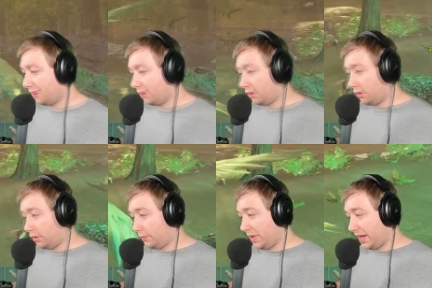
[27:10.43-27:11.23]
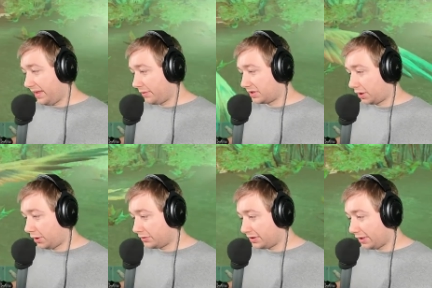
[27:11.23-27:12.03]
Oh man, that was
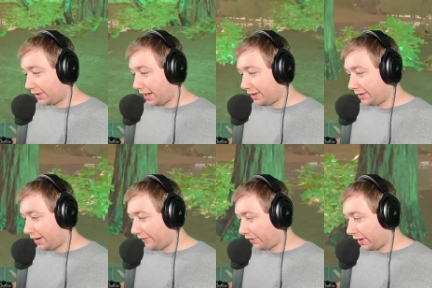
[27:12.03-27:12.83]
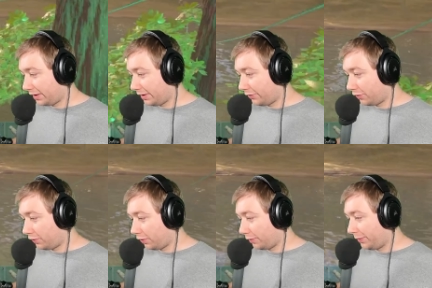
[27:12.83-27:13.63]
close. Okay, I forgot to hit
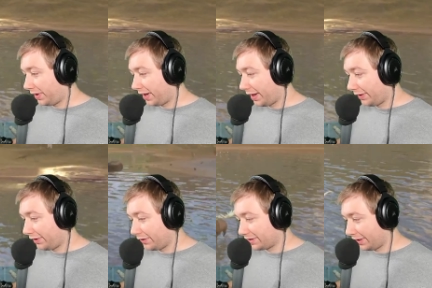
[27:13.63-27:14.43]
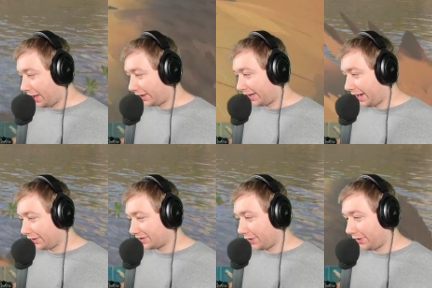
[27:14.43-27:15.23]
record, but there's a lot of
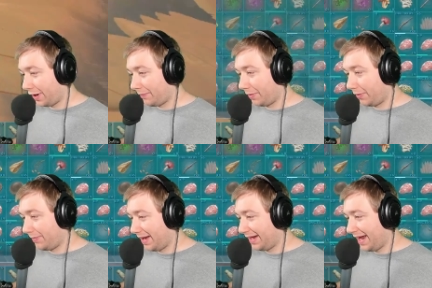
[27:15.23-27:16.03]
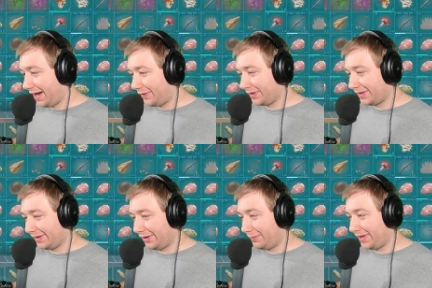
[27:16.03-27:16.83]
chaos going on, but we made it out with
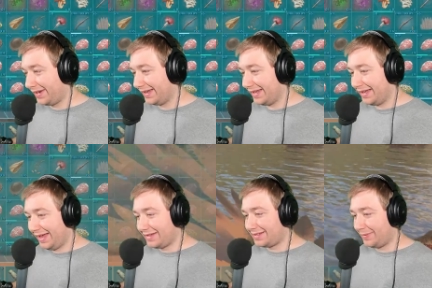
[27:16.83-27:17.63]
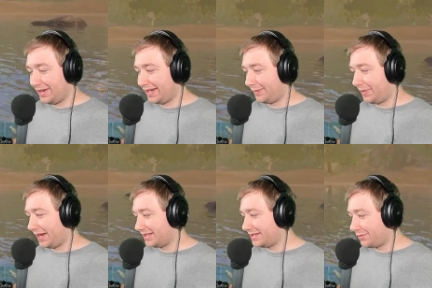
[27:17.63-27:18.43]
a little bit of cementing
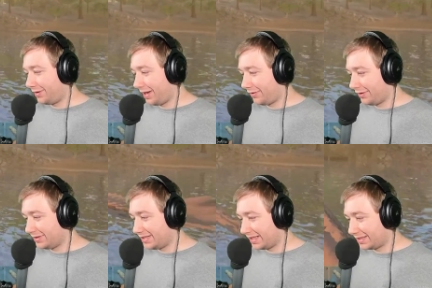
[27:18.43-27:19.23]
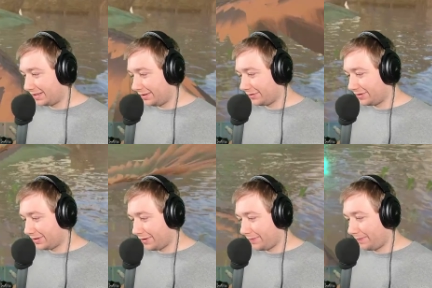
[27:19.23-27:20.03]
paste, 360 or
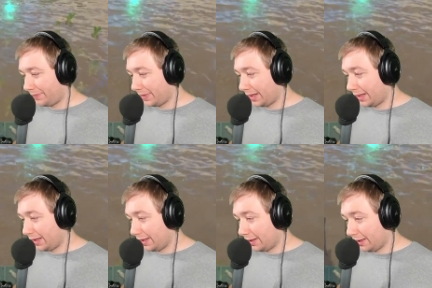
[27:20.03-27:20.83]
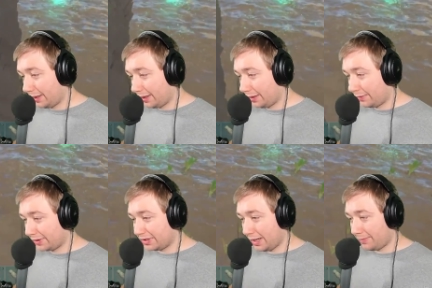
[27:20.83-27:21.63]
so,
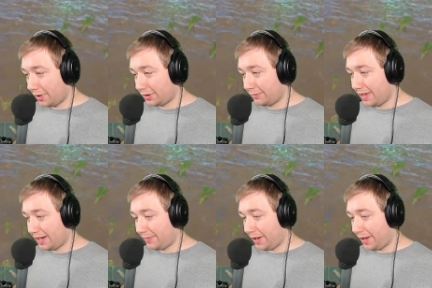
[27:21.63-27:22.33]
which I'm not too bad